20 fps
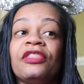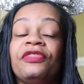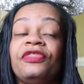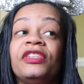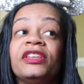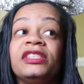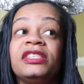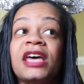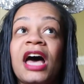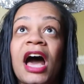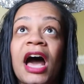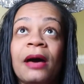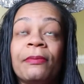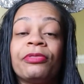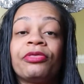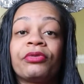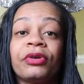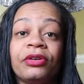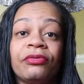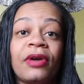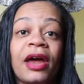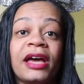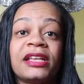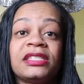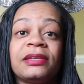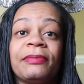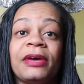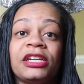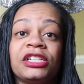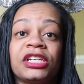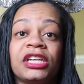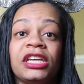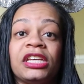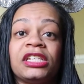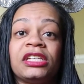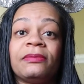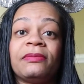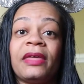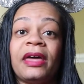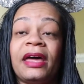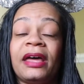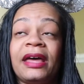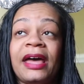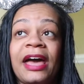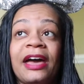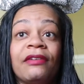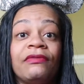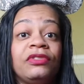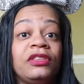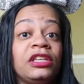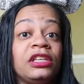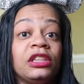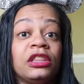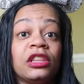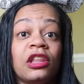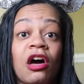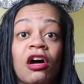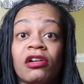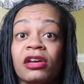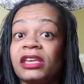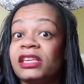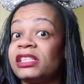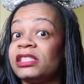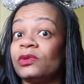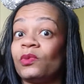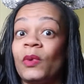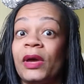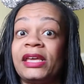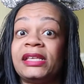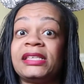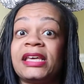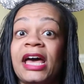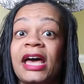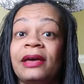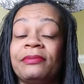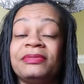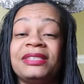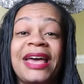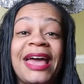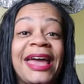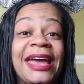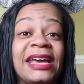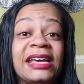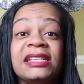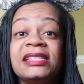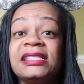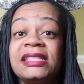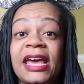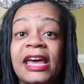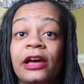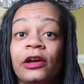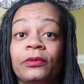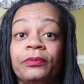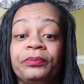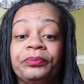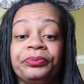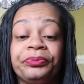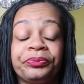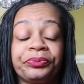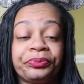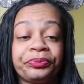the top three rides at Magic Kingdom that have the longest wait times, hands down,